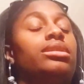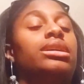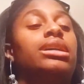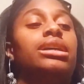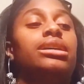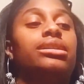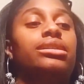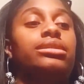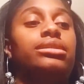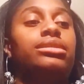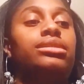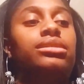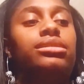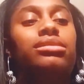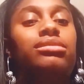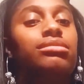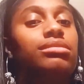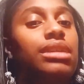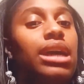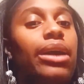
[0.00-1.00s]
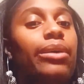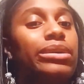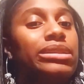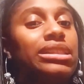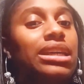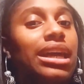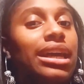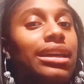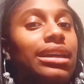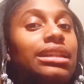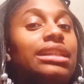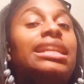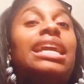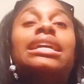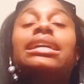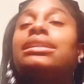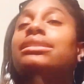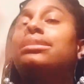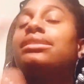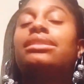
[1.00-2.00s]
Because I was like,
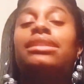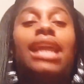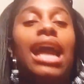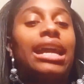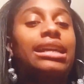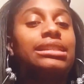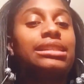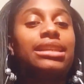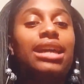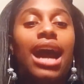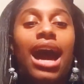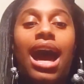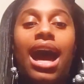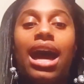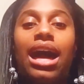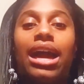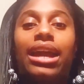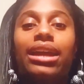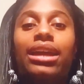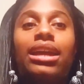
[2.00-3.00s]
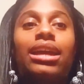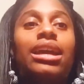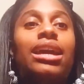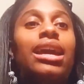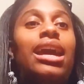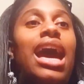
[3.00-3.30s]
Nick is a nice guy.